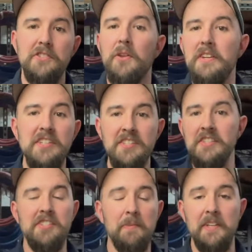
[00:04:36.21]
So this
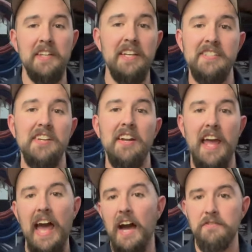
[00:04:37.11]
isn't something that gets done
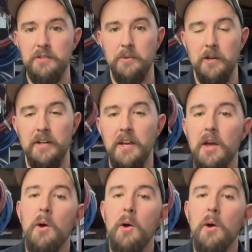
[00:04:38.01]
afterward.